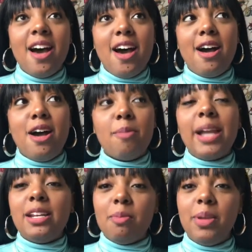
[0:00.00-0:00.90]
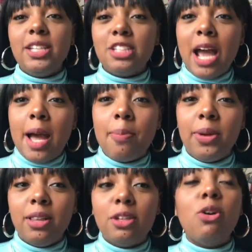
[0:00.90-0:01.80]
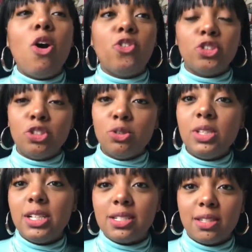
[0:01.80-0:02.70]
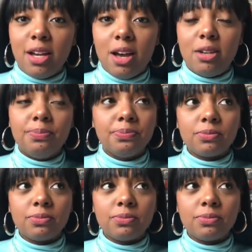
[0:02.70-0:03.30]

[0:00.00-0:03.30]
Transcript: Um, I did a big chop a little over two years ago.